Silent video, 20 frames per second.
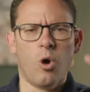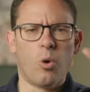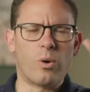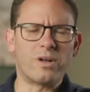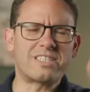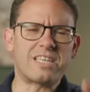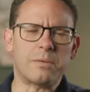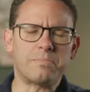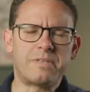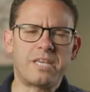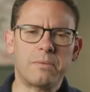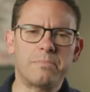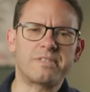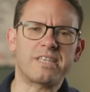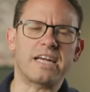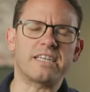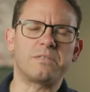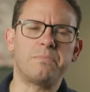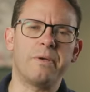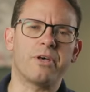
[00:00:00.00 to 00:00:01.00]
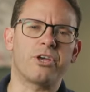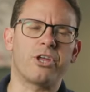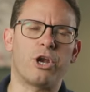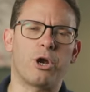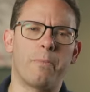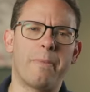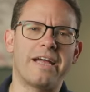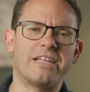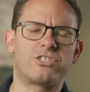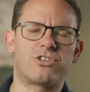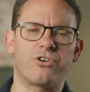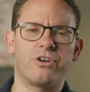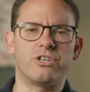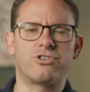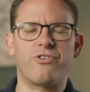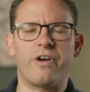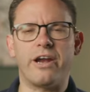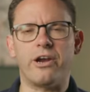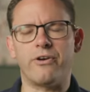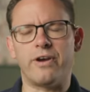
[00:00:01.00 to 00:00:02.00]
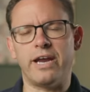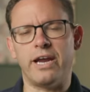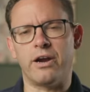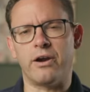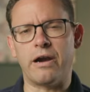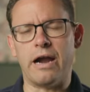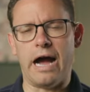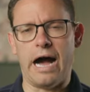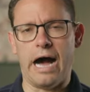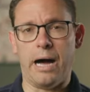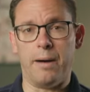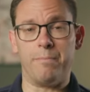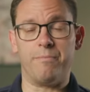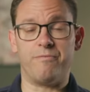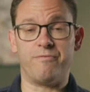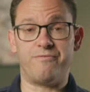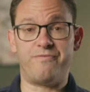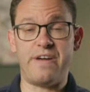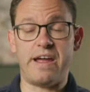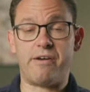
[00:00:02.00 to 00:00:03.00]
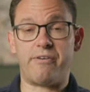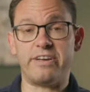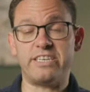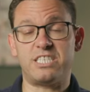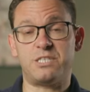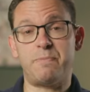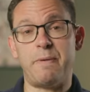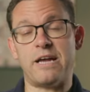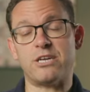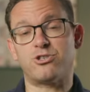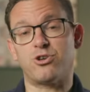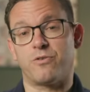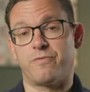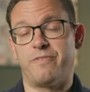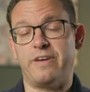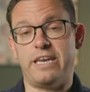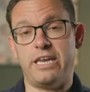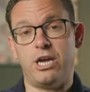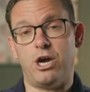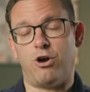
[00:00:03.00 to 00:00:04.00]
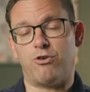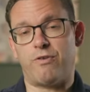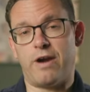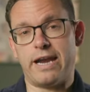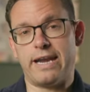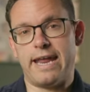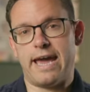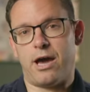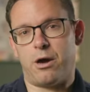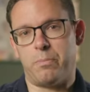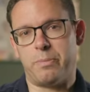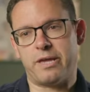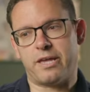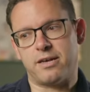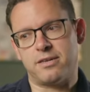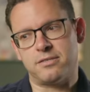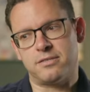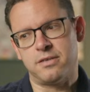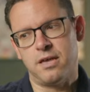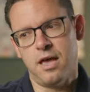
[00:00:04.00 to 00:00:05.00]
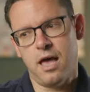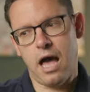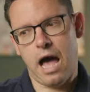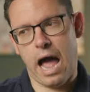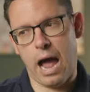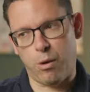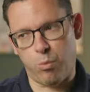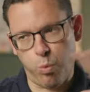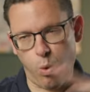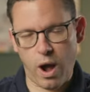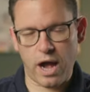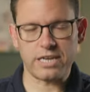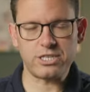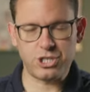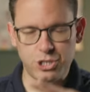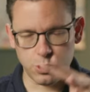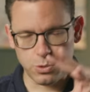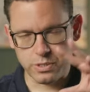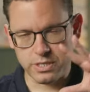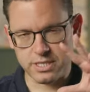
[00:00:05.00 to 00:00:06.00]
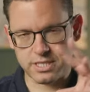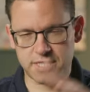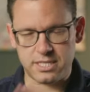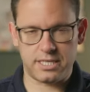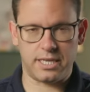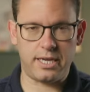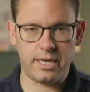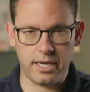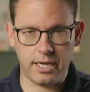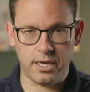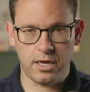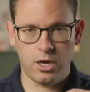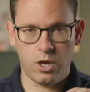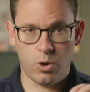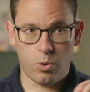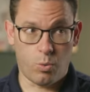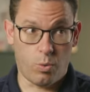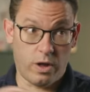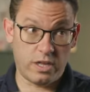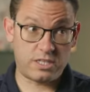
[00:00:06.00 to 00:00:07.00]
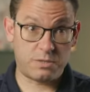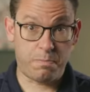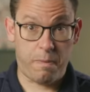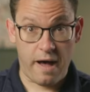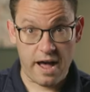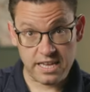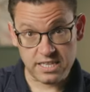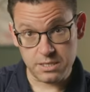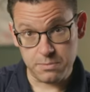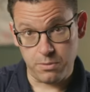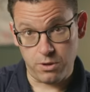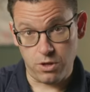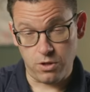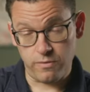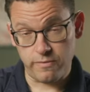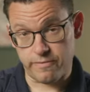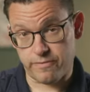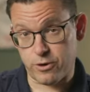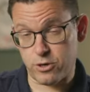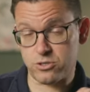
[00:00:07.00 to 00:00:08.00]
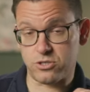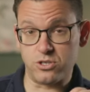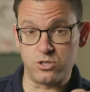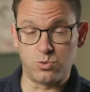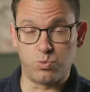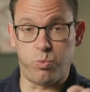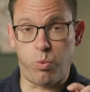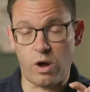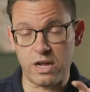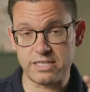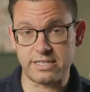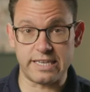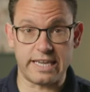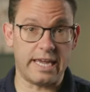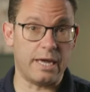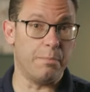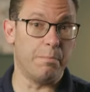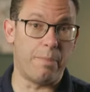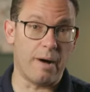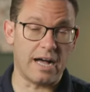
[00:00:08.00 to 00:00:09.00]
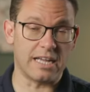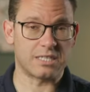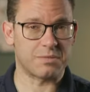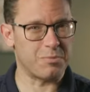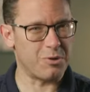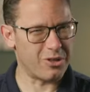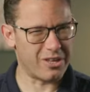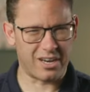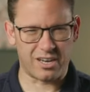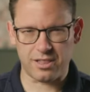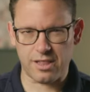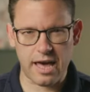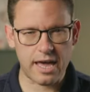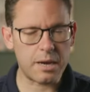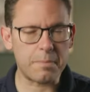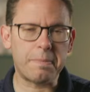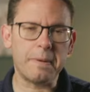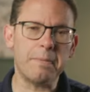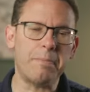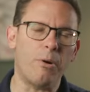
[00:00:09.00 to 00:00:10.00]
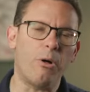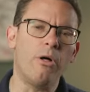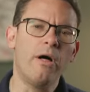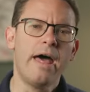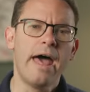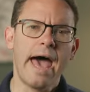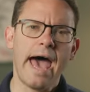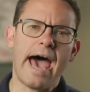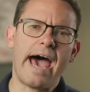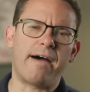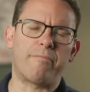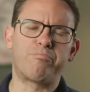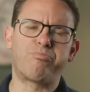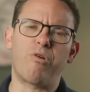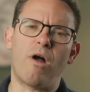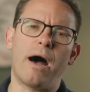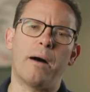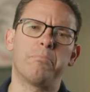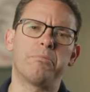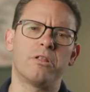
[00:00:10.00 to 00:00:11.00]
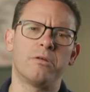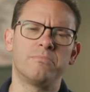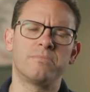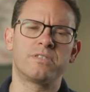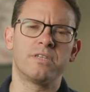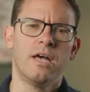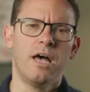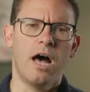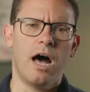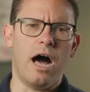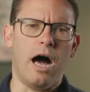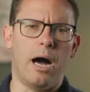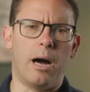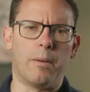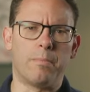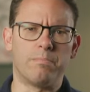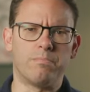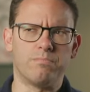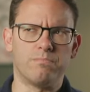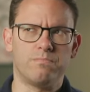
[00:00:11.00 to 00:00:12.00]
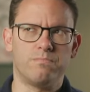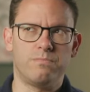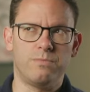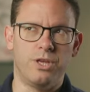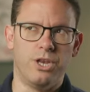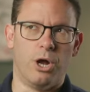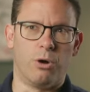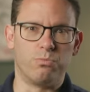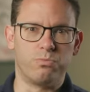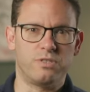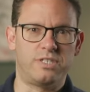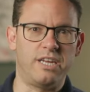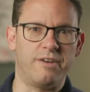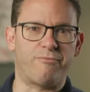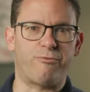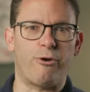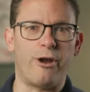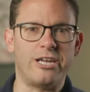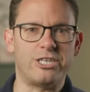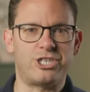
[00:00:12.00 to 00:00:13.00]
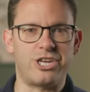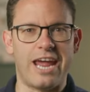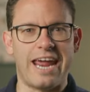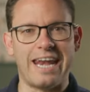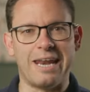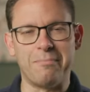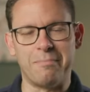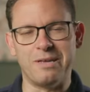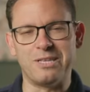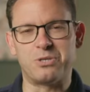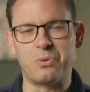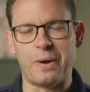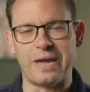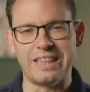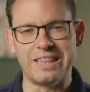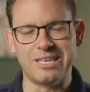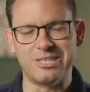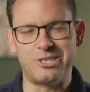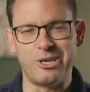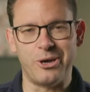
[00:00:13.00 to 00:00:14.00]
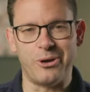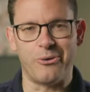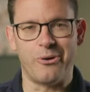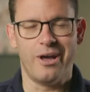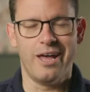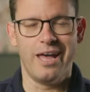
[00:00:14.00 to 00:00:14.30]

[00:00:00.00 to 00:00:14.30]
What's up, Tim Sykes, millionaire mentor and trader here. Very special video right now because I want you to see what's possible versus what's impossible. And a lot of people have problems, you know, differentiating between the two.